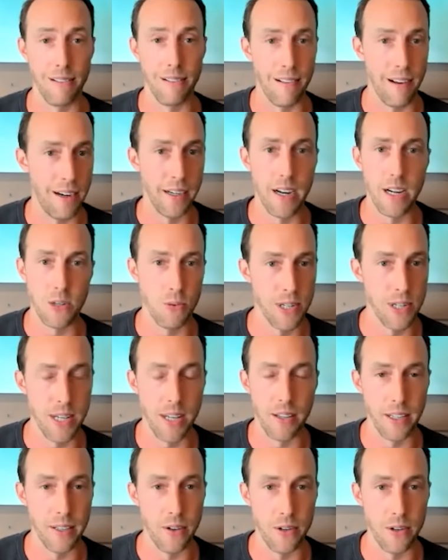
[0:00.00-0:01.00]
a lot of guys were
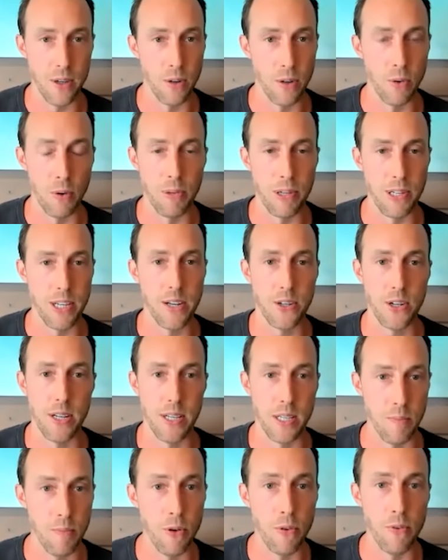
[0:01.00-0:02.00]
selling their silver
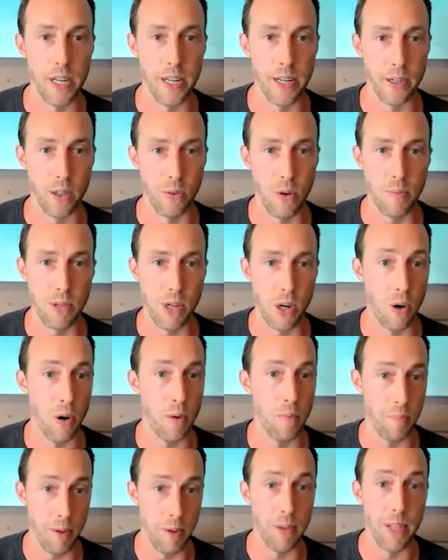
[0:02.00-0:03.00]
positions, moving into crypto,
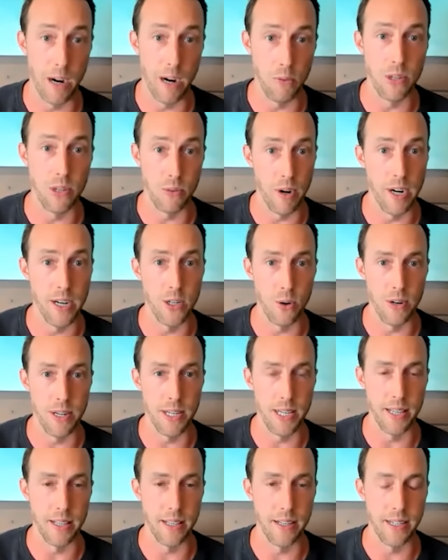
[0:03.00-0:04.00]
and maybe that was the right
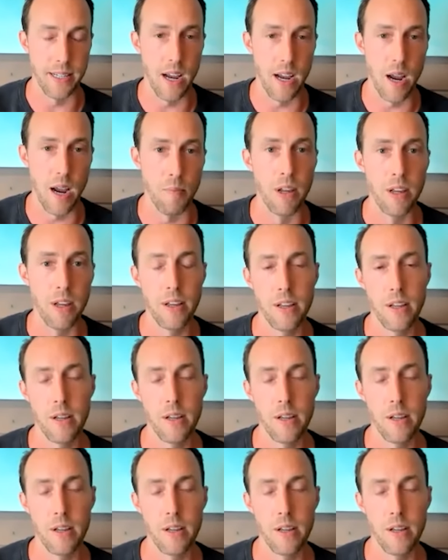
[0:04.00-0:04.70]
choice at the time.